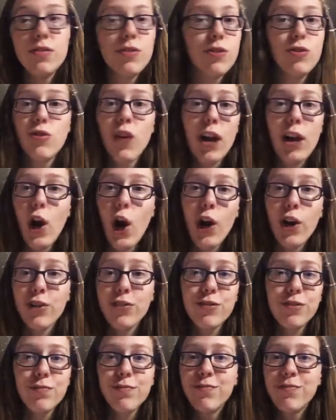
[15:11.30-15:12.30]
Just try your
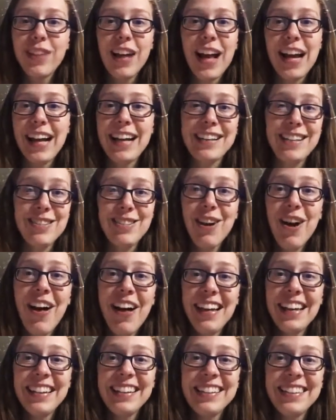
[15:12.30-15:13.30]
hardest. I guess that's all
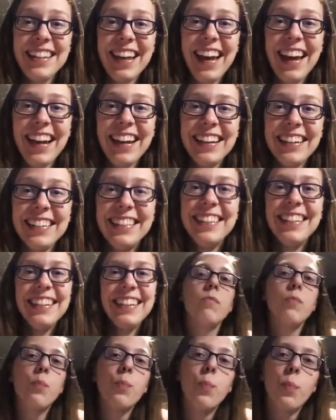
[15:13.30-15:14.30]
I can say.
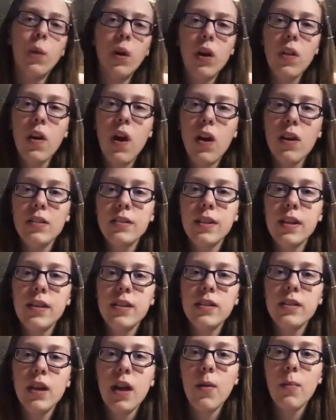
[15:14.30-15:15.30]
One of the hardest
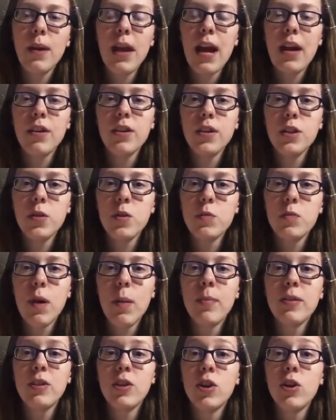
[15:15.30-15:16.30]
things that we had to do was
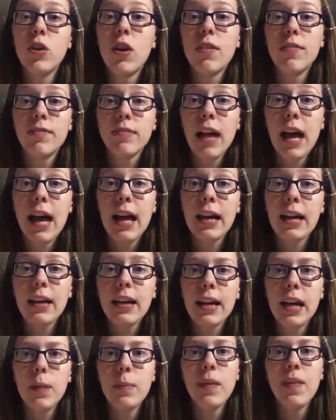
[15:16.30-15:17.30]
probably to earn our flag.
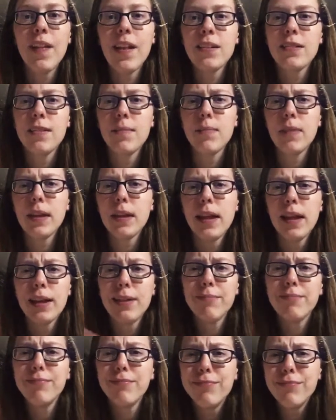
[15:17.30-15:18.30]
And I mean, that's something like,
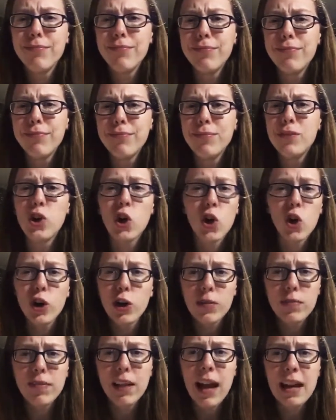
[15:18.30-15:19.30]
to earn
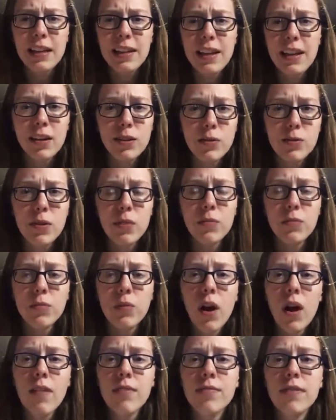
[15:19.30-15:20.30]
your flag, you gotta do something
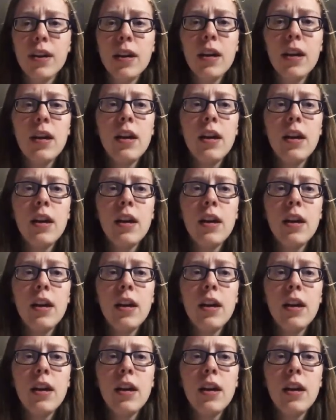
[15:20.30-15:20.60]
rough.